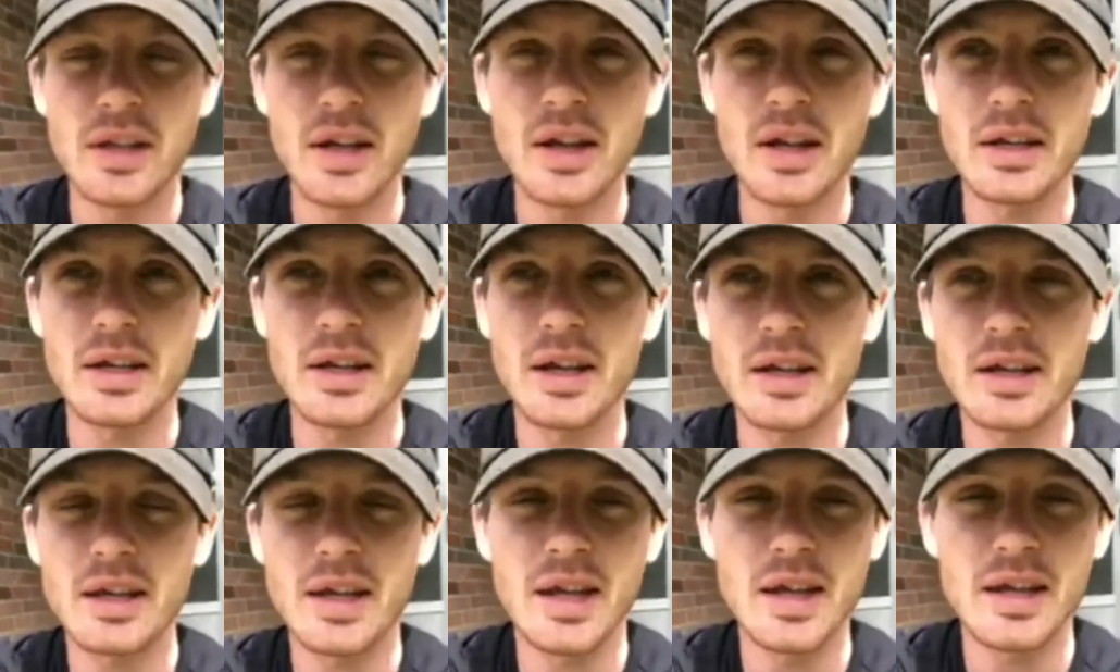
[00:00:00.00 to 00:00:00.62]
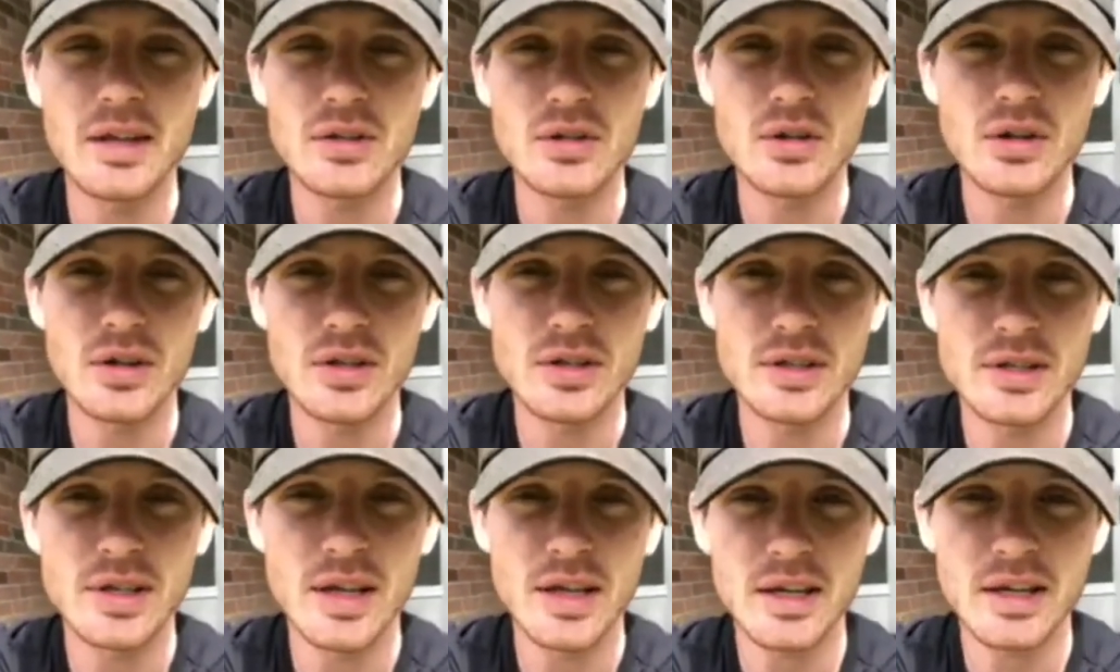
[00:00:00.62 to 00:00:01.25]
Like, cancer
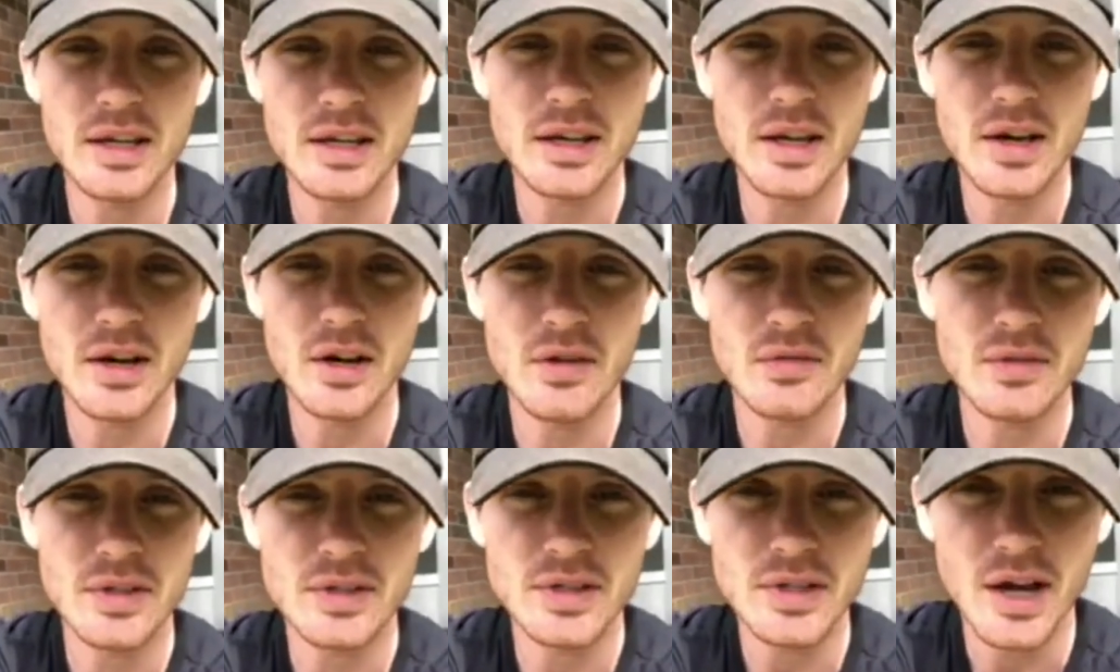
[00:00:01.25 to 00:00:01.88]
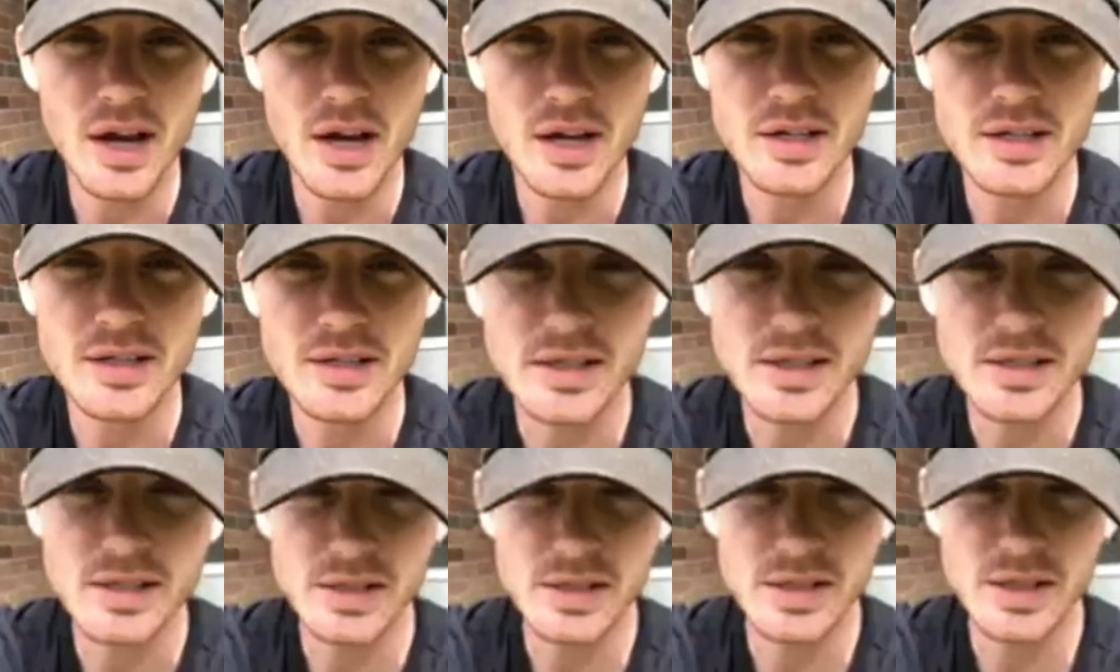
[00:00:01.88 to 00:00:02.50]
is taking care of the
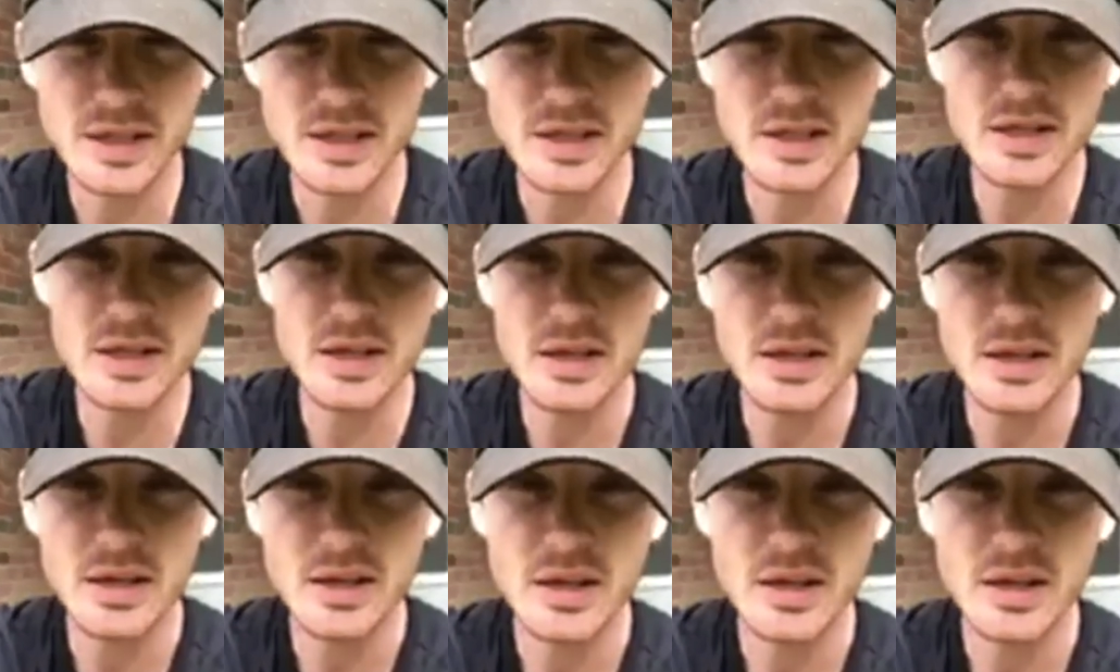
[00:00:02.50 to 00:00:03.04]
toxicity,